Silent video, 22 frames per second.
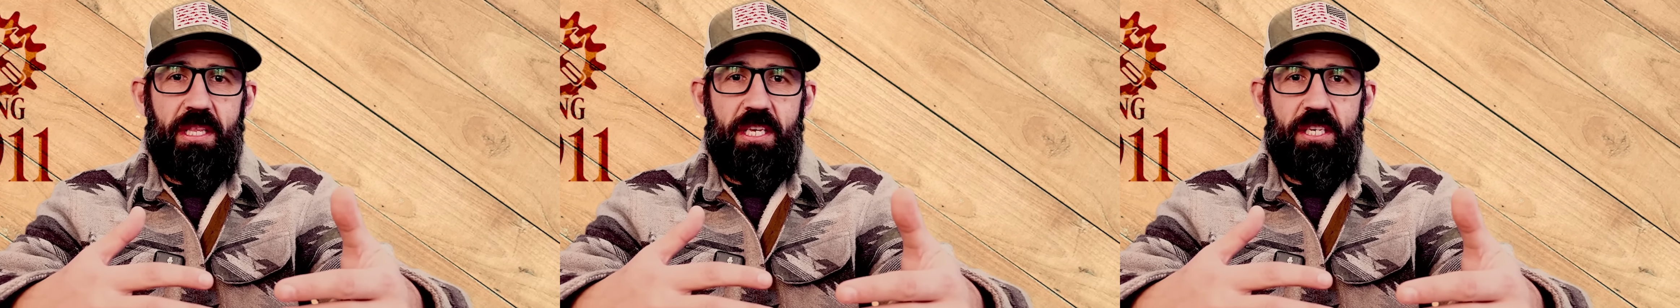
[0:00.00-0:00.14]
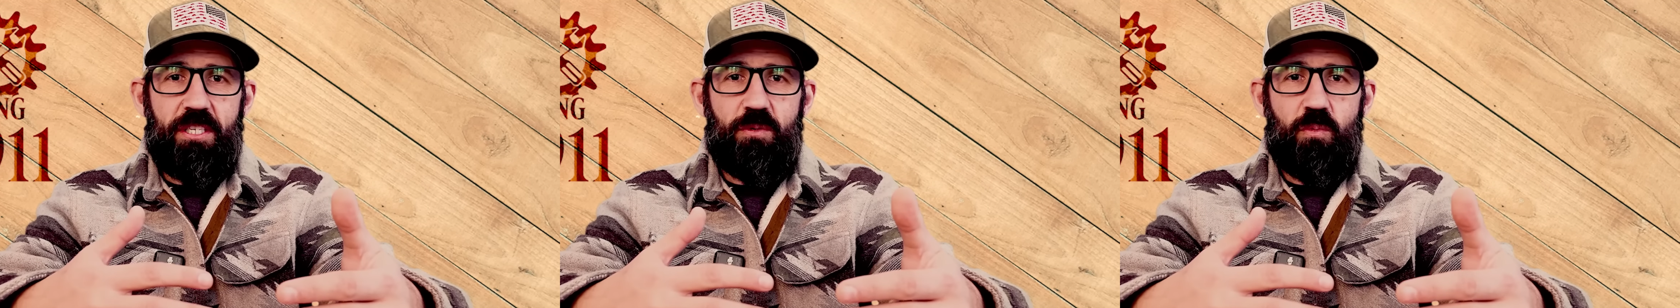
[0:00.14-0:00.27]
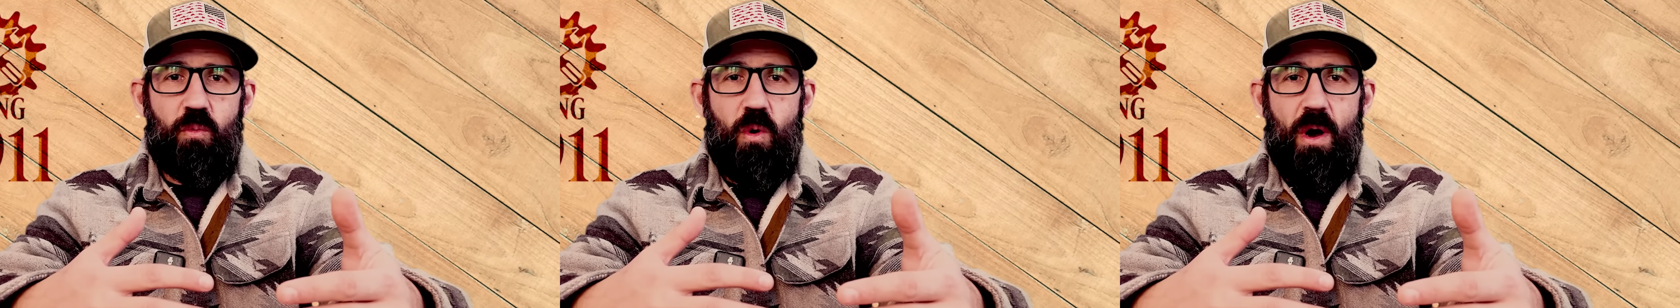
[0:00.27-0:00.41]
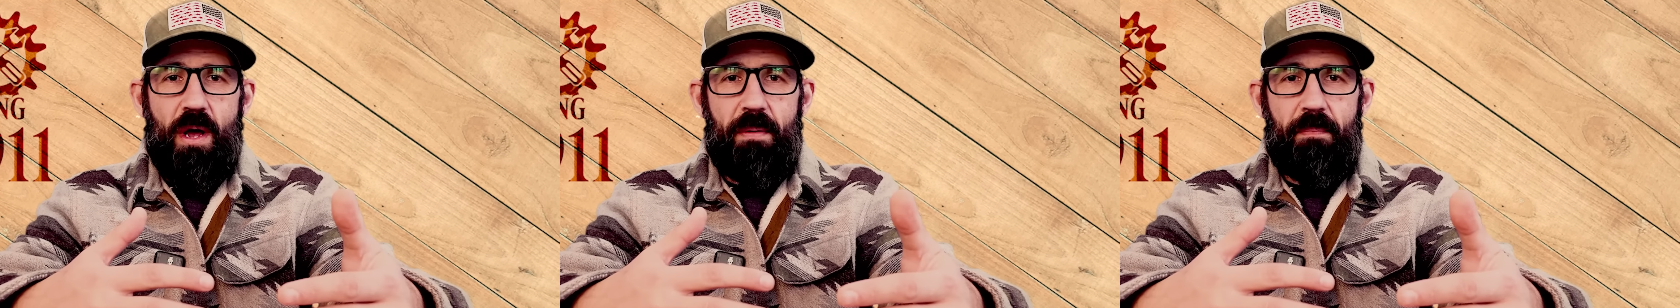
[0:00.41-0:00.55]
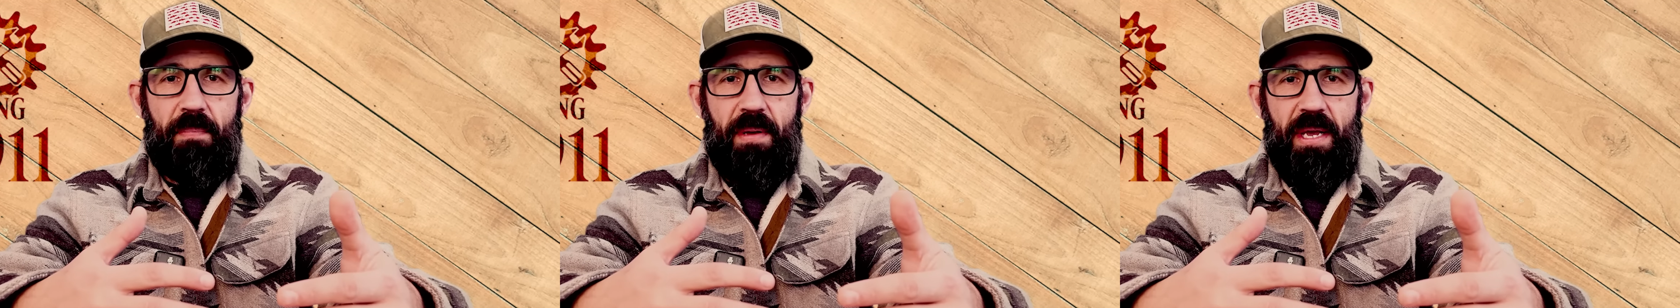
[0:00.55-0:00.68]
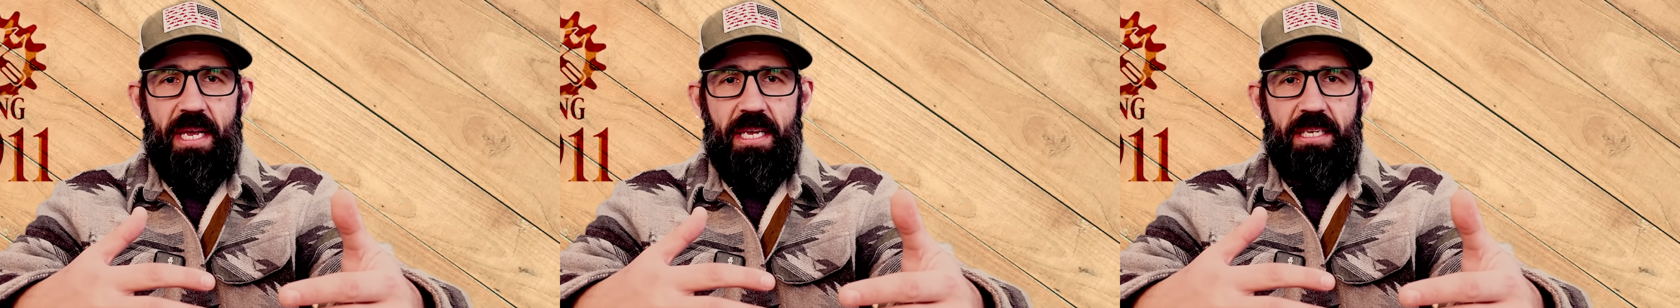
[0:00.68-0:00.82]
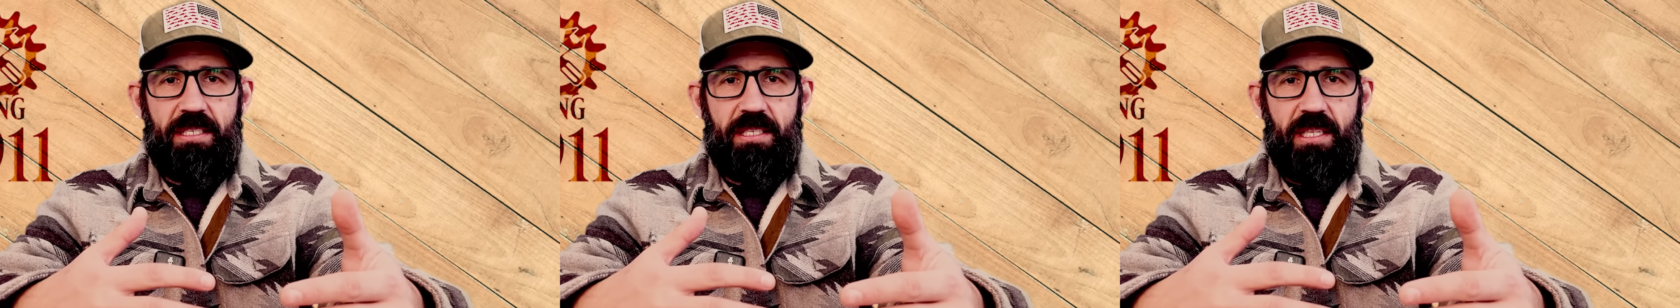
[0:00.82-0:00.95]
these
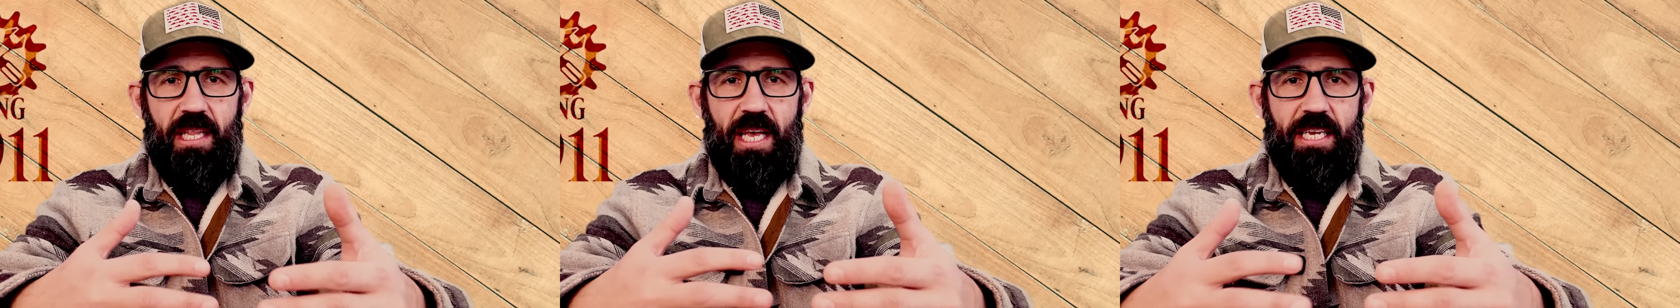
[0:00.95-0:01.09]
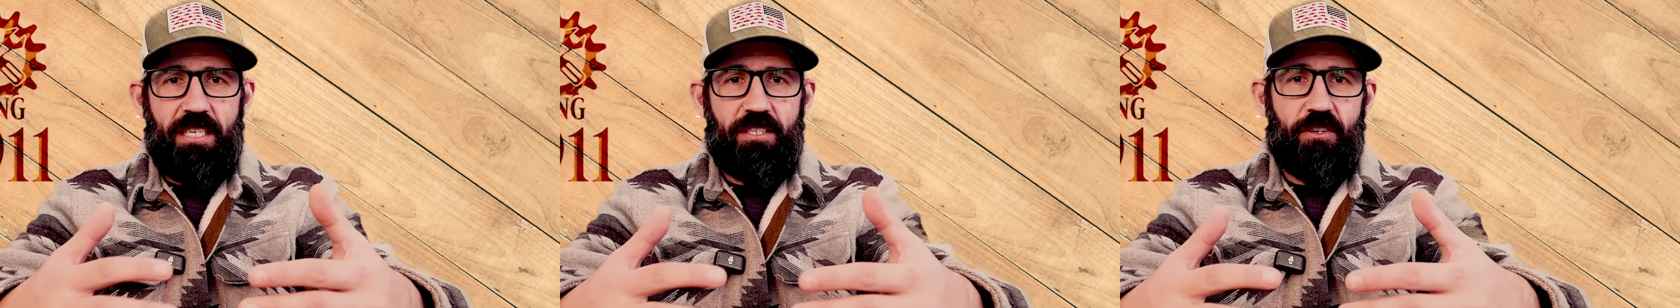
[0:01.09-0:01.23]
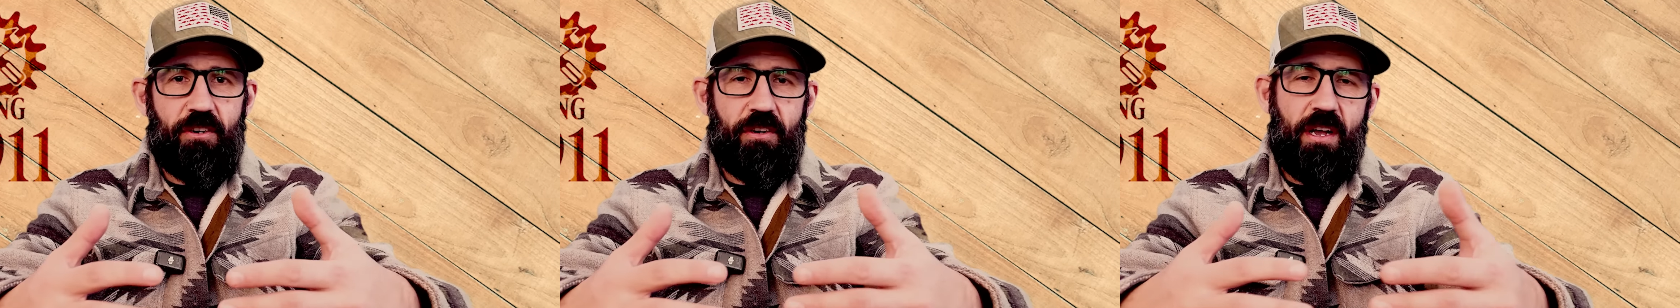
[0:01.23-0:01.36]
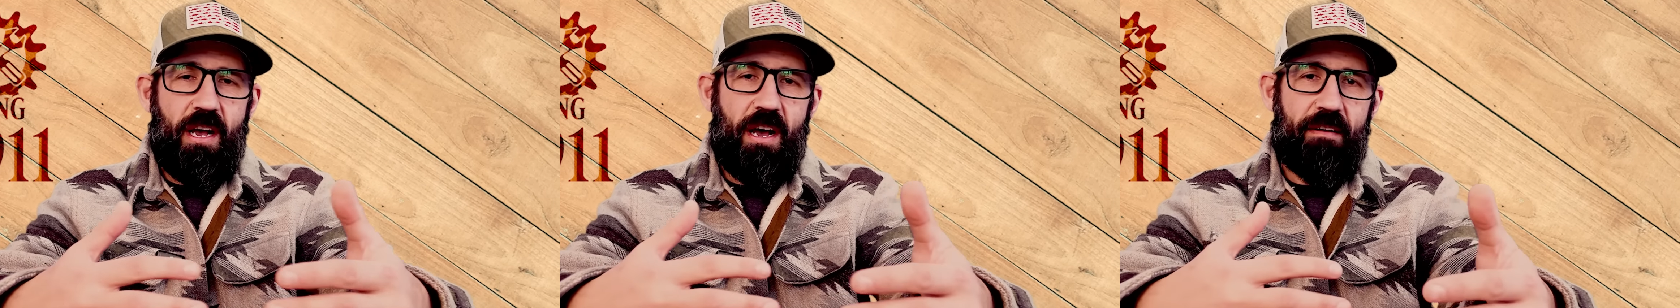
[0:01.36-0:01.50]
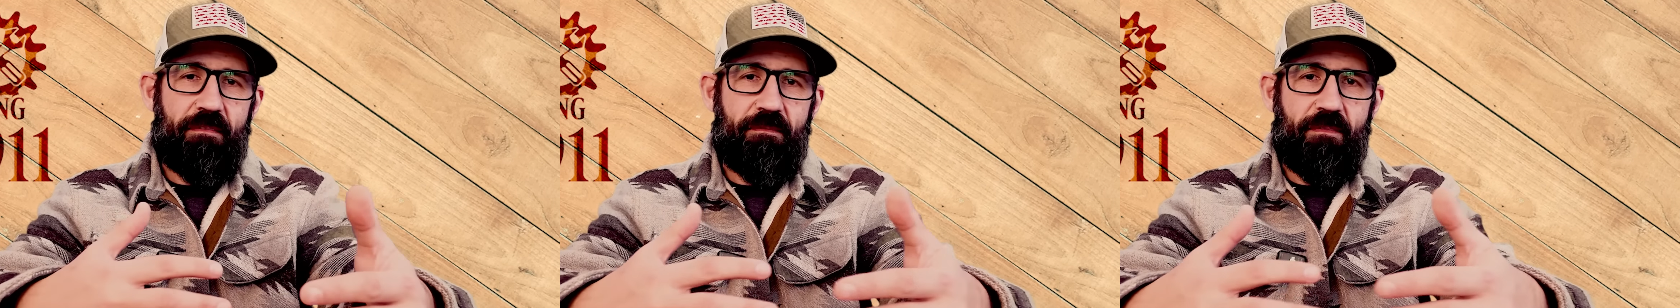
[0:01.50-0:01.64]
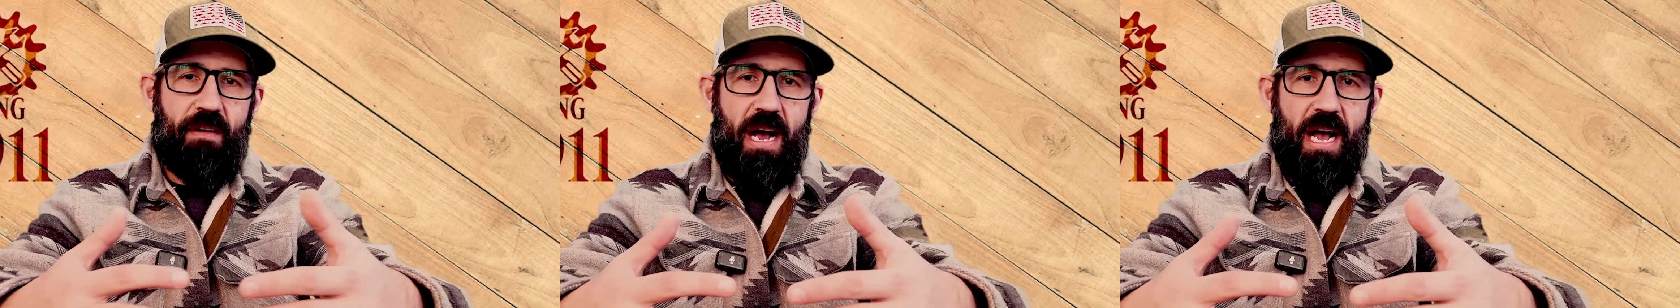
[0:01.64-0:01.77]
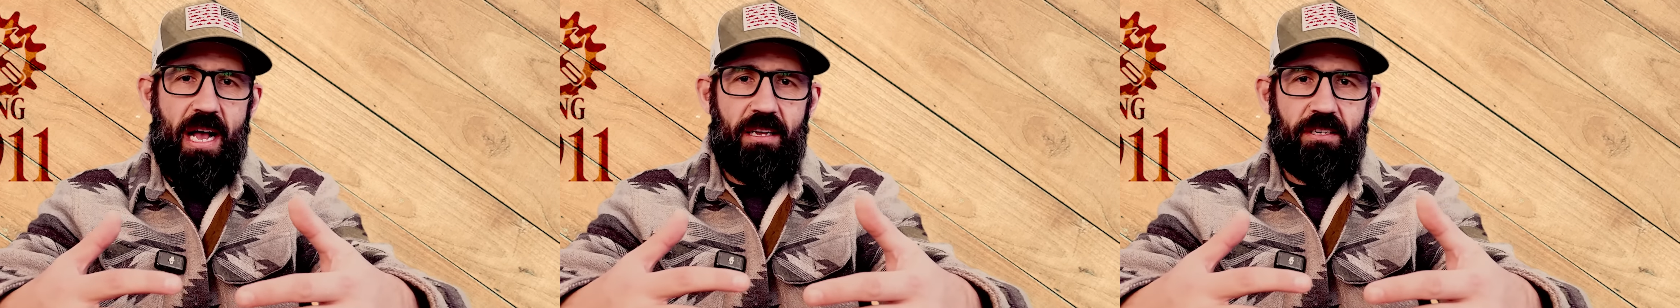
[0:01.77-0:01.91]
one-piece laser cut
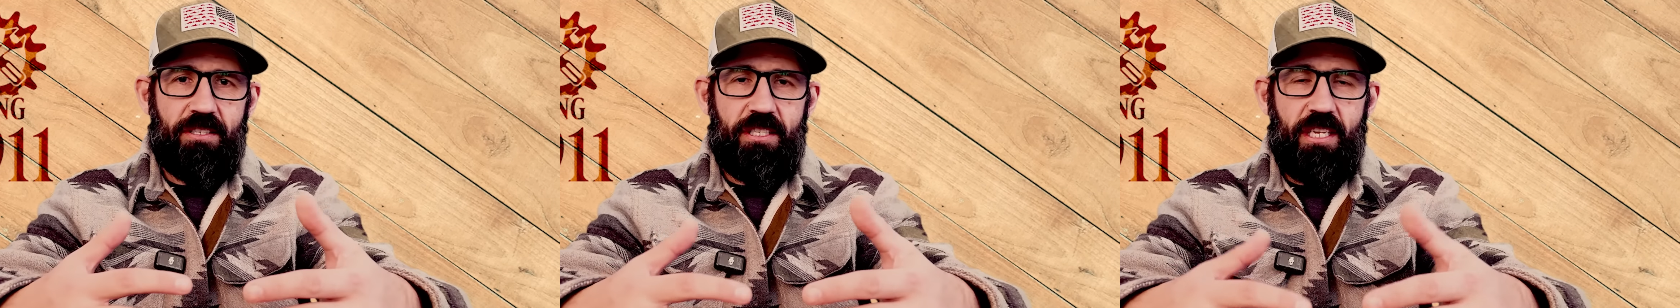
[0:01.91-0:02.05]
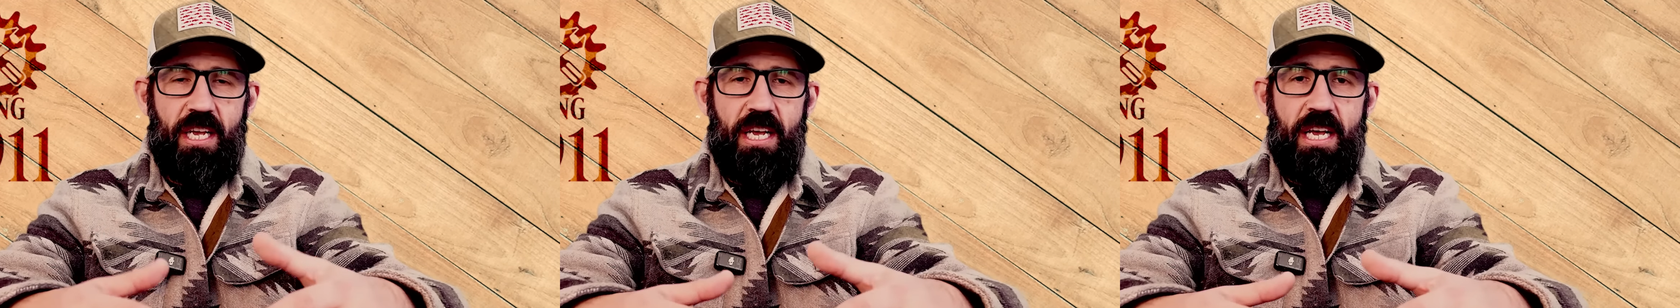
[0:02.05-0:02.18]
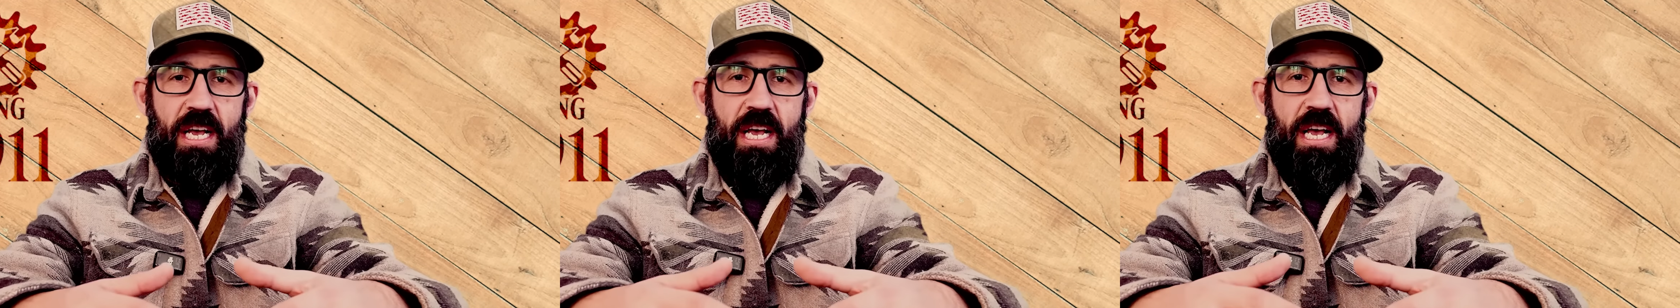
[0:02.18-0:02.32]
files,